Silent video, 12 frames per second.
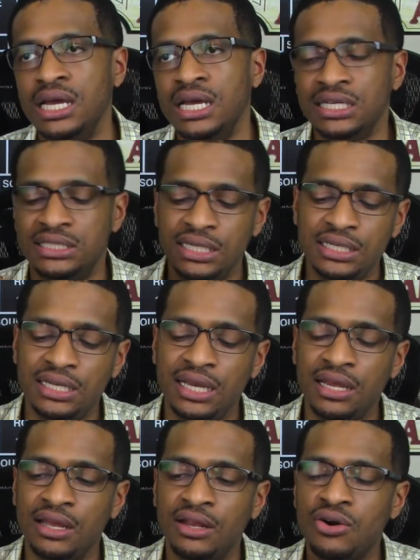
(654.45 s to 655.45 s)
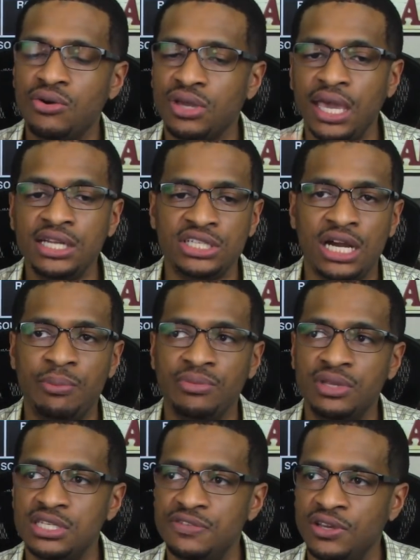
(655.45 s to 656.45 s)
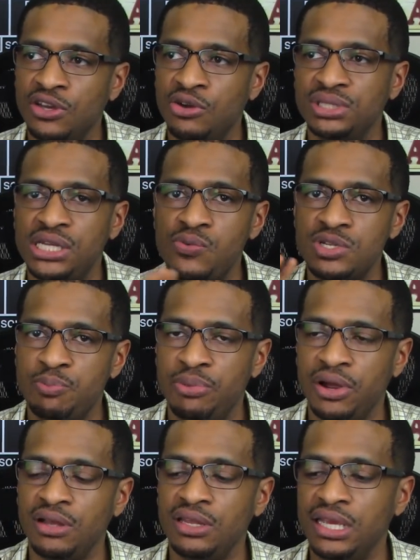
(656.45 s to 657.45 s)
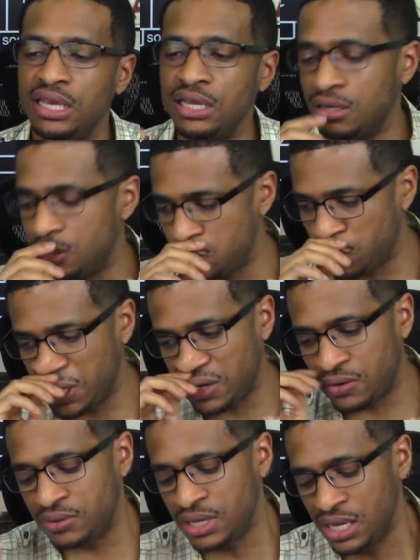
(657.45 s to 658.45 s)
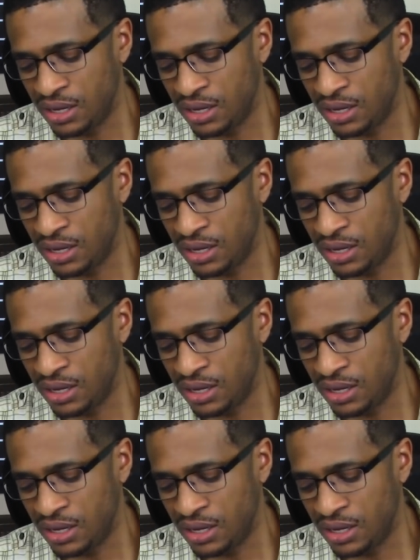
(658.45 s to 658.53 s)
She did an okay job in this film. She was barely in it as well.